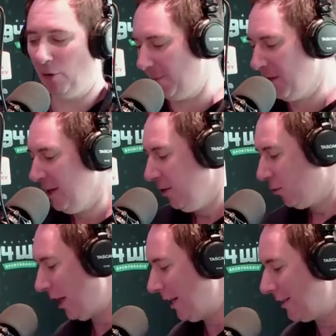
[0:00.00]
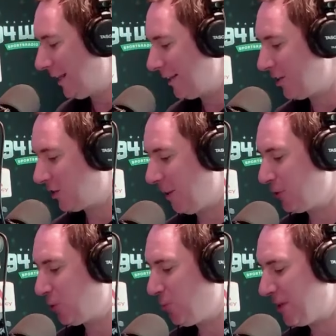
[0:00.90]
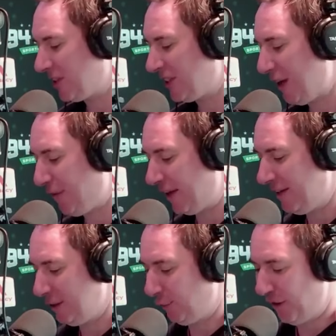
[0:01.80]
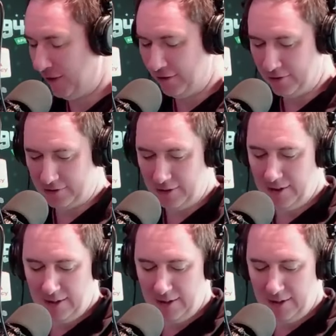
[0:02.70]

Well, Ray, let's get to some specific defenders.